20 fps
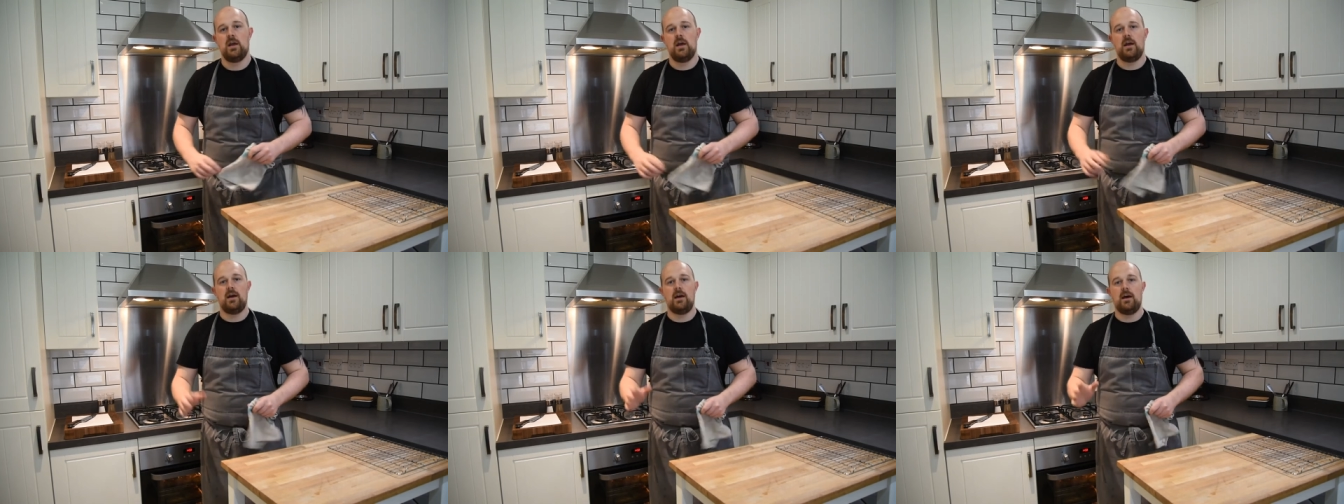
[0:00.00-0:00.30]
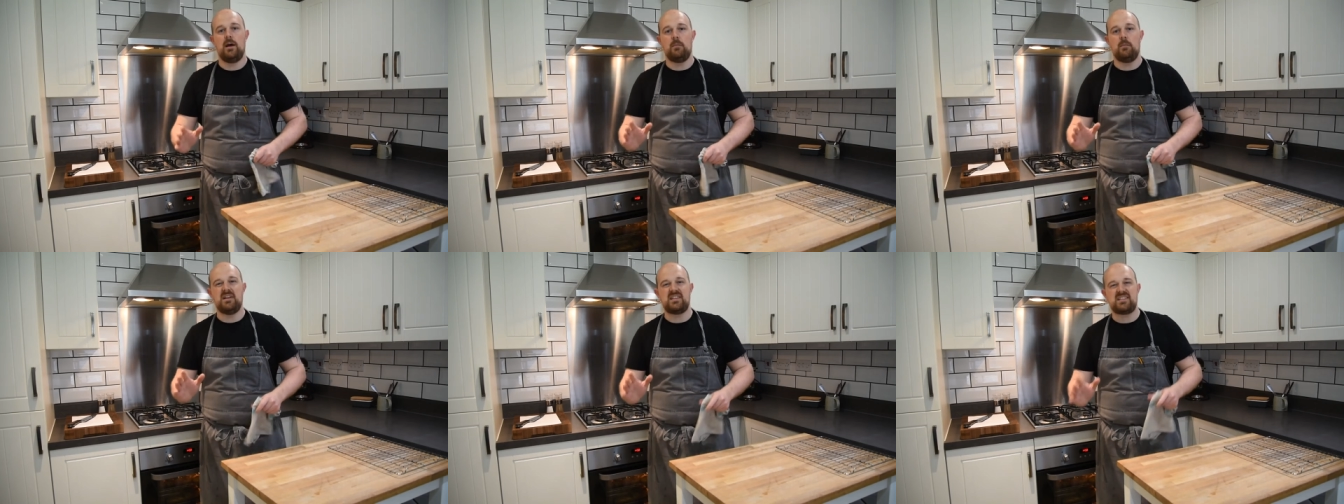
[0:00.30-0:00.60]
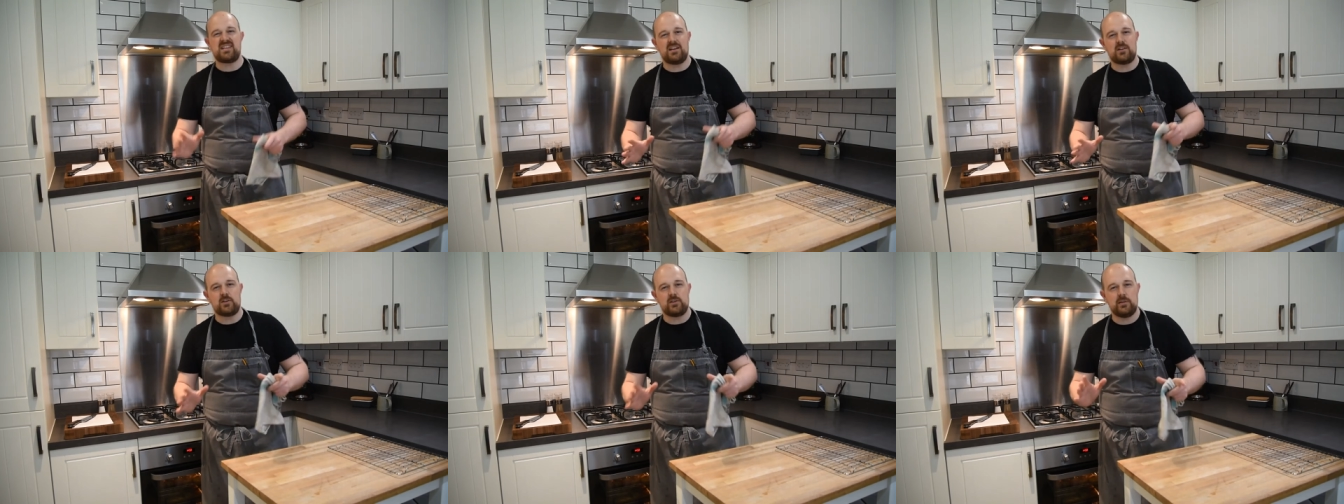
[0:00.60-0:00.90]
Um, it's
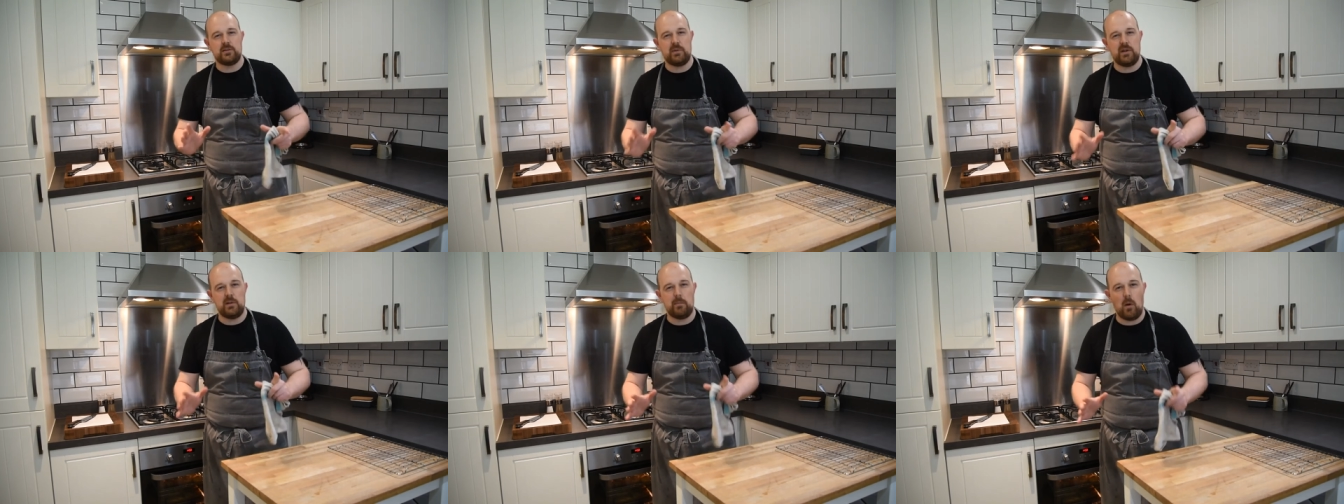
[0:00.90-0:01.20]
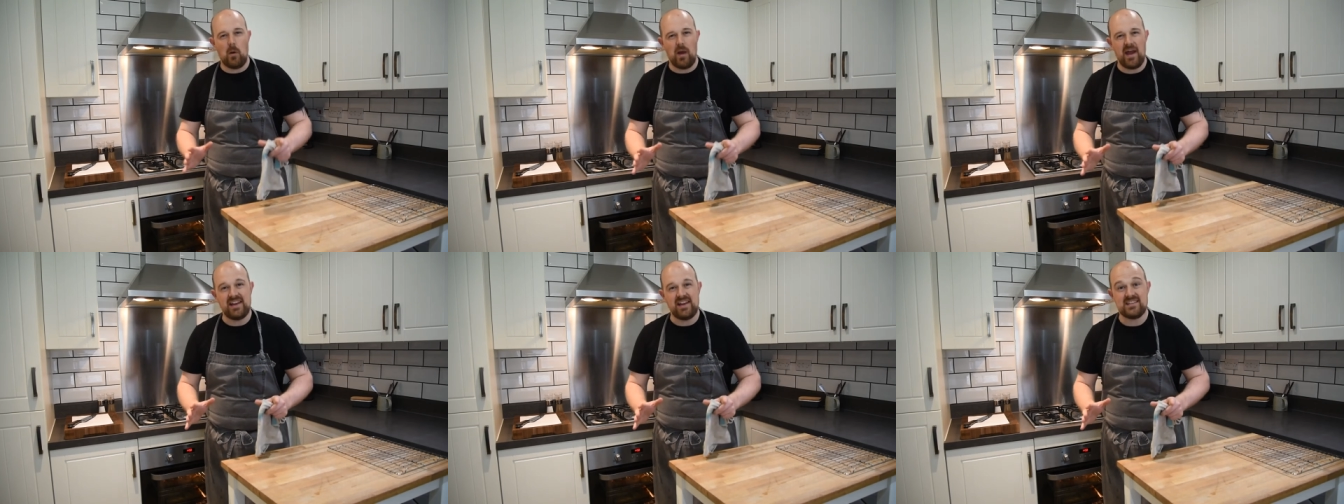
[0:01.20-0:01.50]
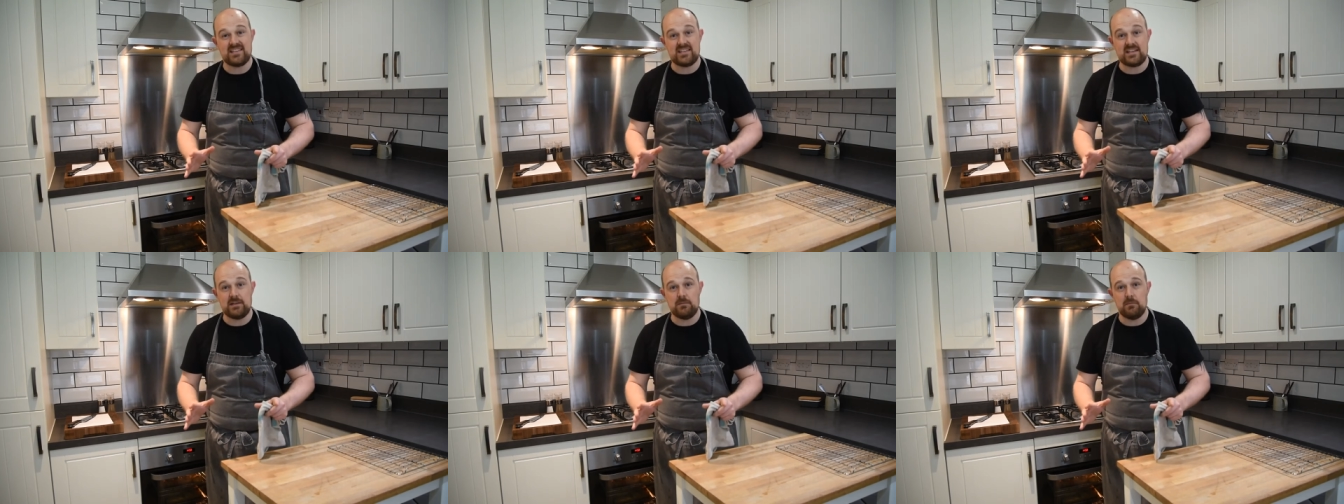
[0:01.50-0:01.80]
actually been about
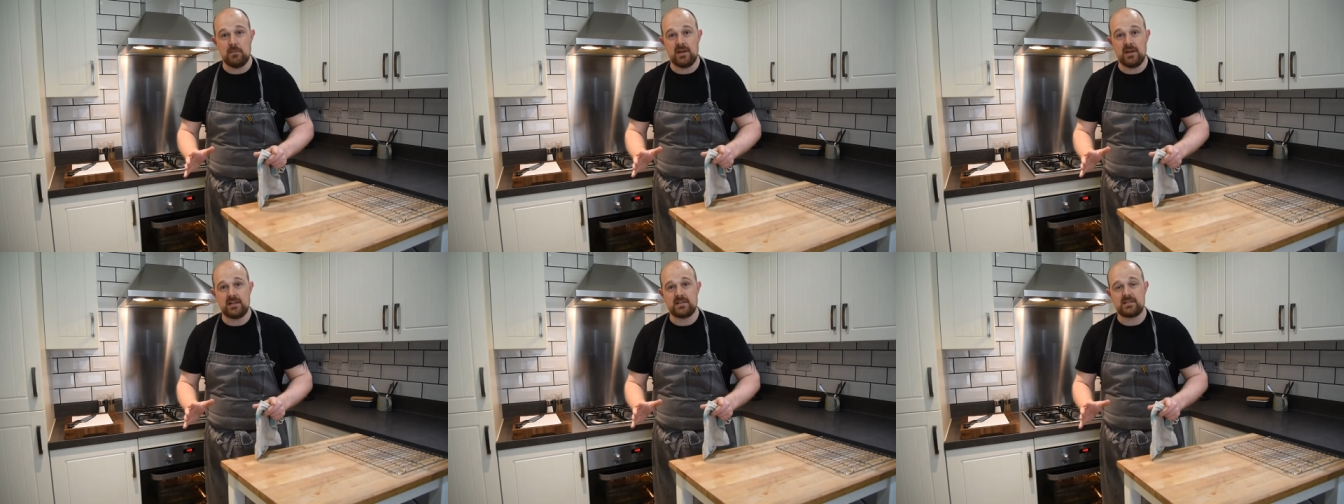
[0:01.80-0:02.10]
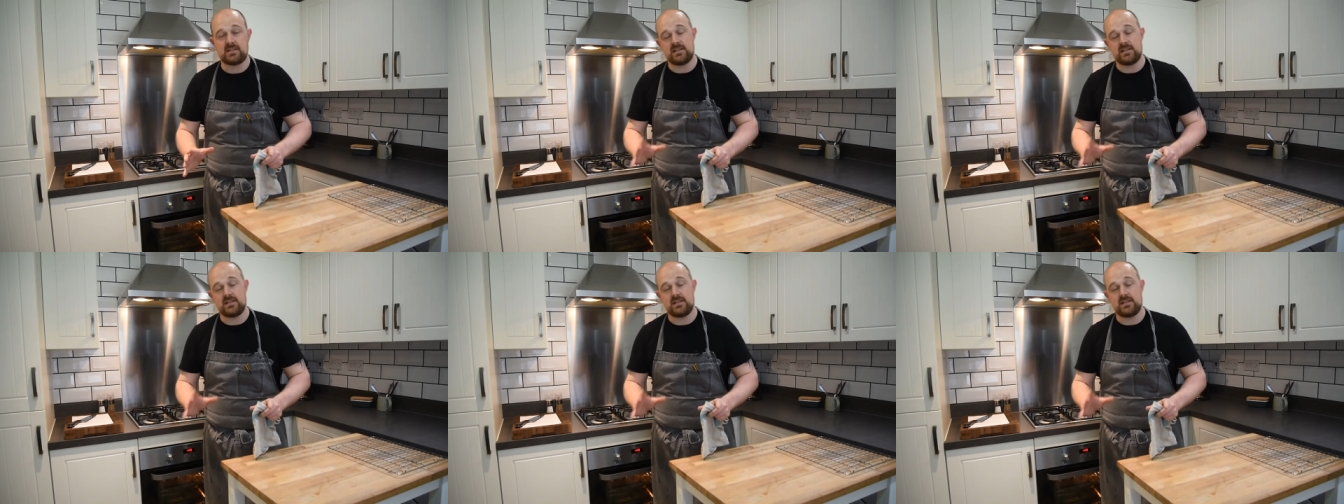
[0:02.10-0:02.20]
18 minutes.